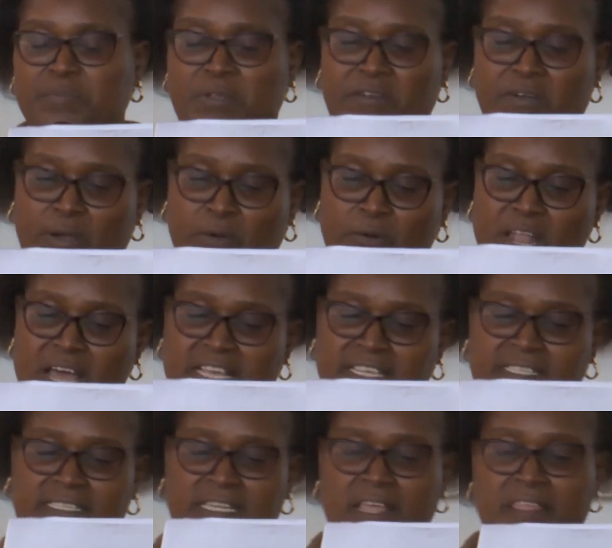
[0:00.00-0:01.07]
been
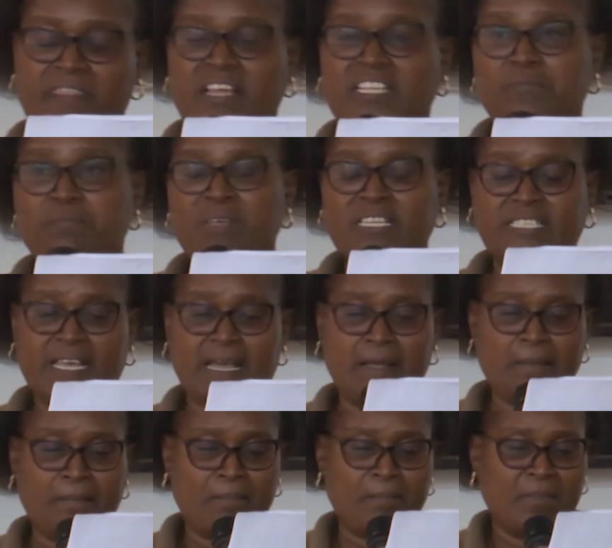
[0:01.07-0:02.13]
recognized that
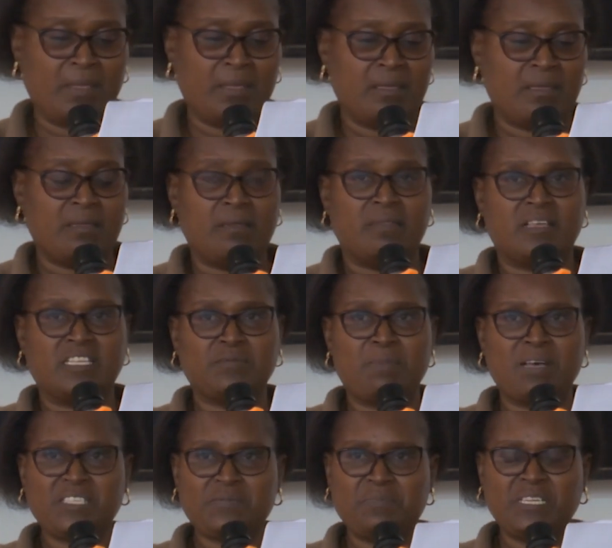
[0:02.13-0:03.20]
media, that
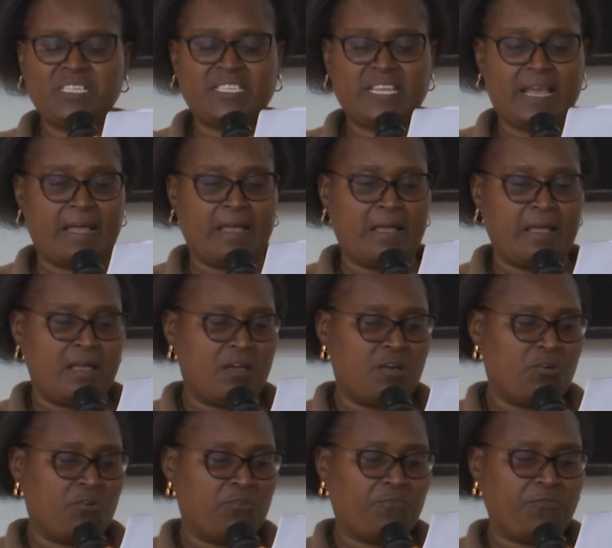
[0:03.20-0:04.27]
mass media,
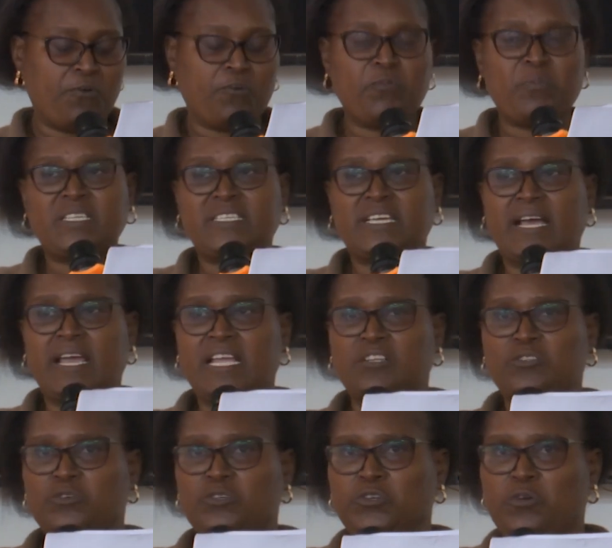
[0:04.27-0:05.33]
folk media
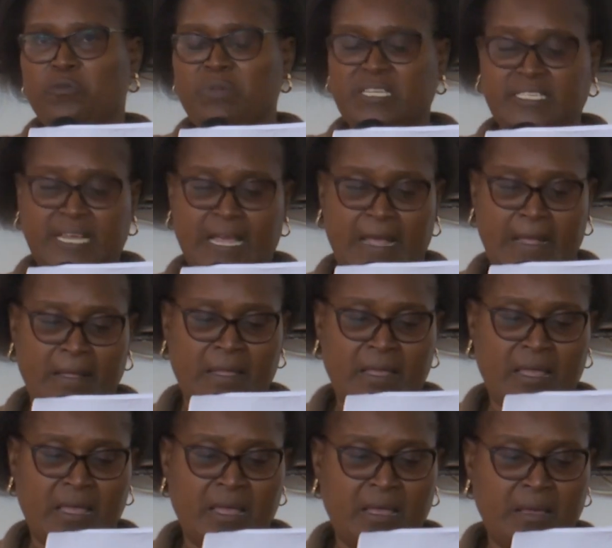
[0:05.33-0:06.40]
and social media
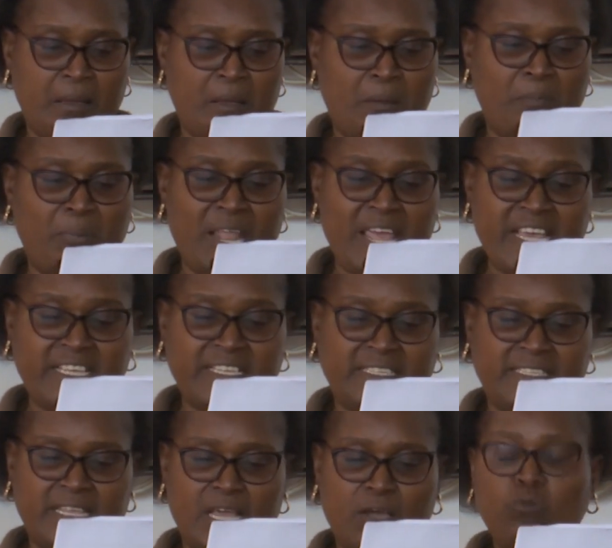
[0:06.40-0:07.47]
plays
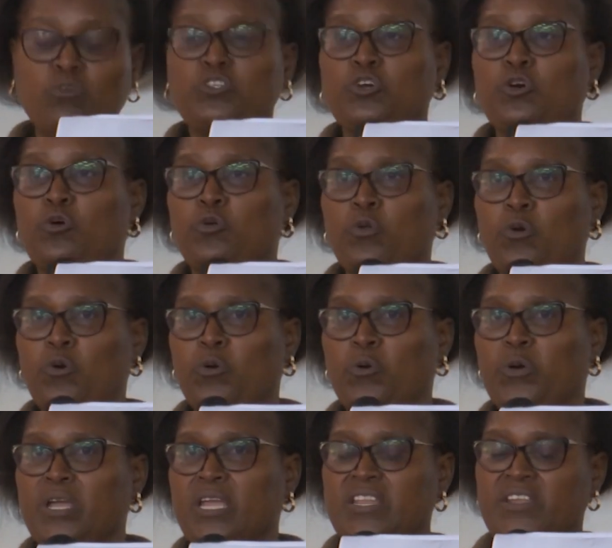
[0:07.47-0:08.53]
a crucial role
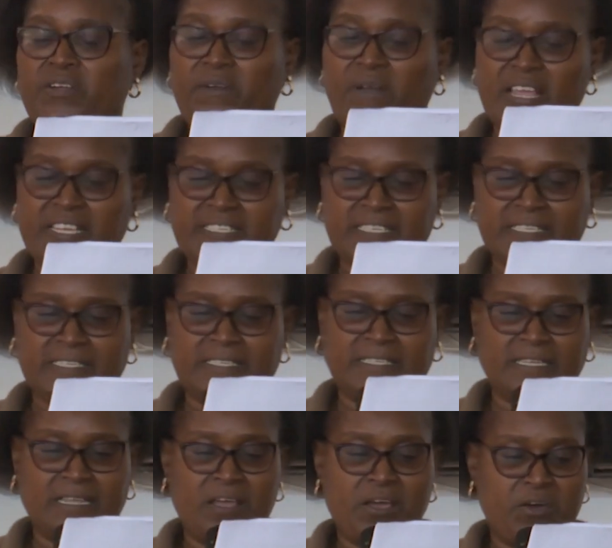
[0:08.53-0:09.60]
in crisis
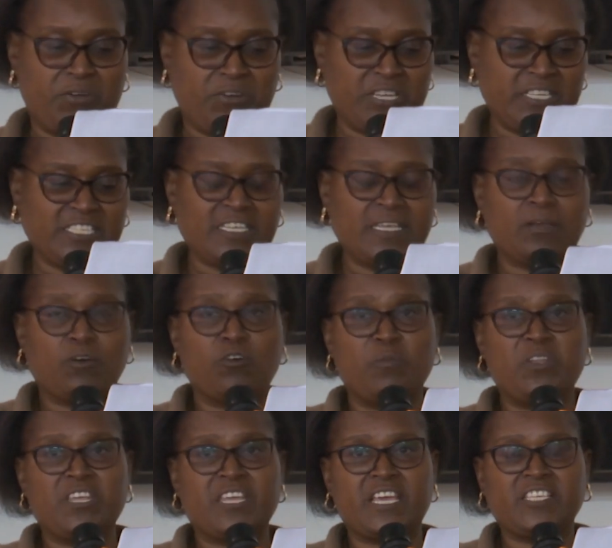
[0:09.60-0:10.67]
risk
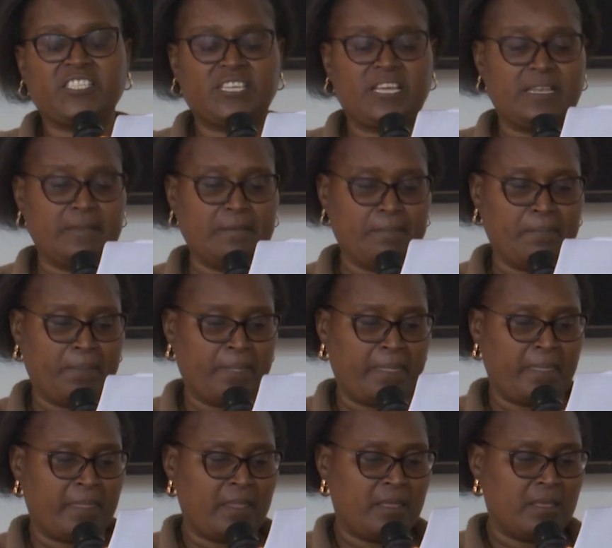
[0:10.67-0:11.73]
communication
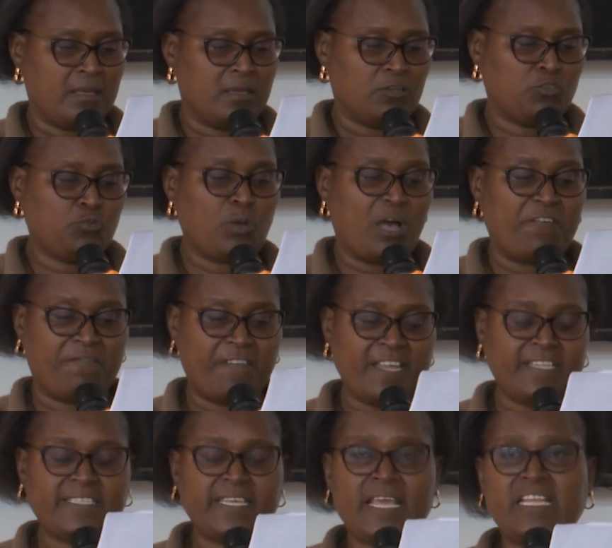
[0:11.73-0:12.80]
to
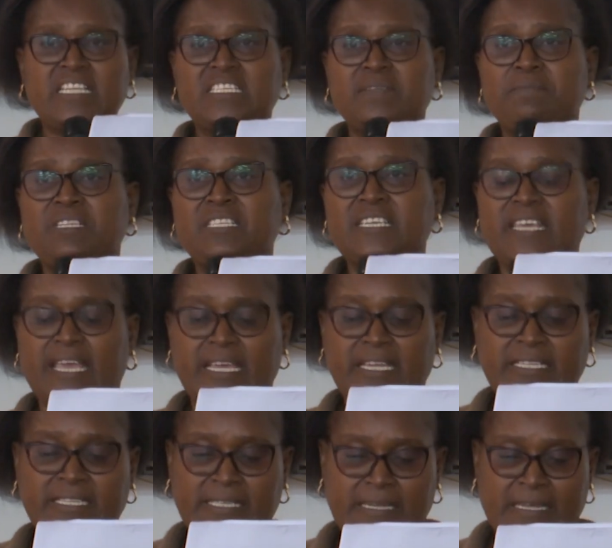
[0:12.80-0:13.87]
avert and
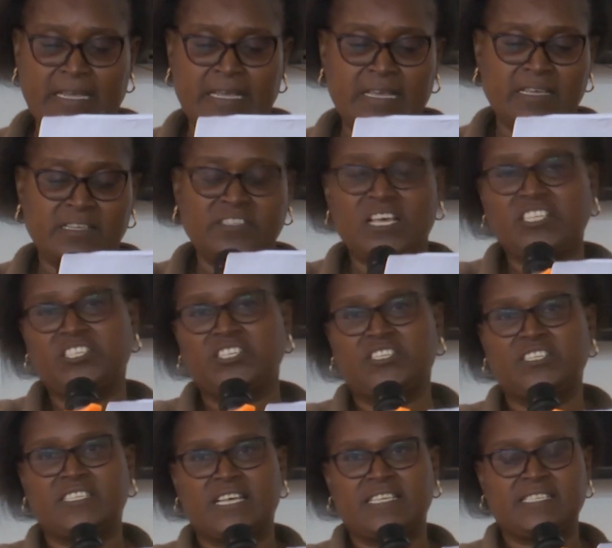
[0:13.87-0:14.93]
mitigate such
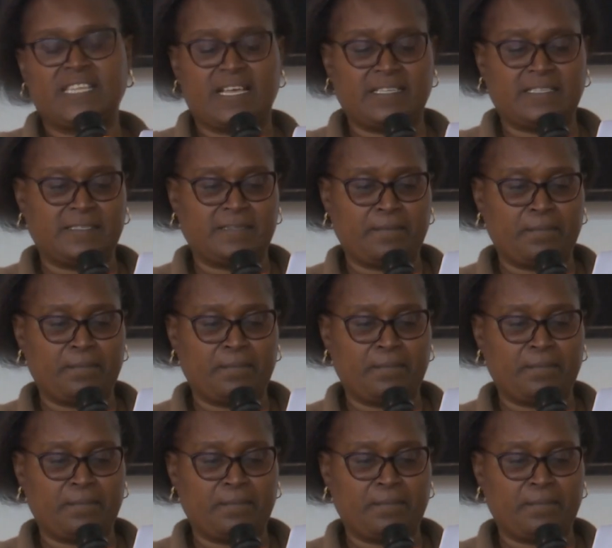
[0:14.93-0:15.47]
disasters,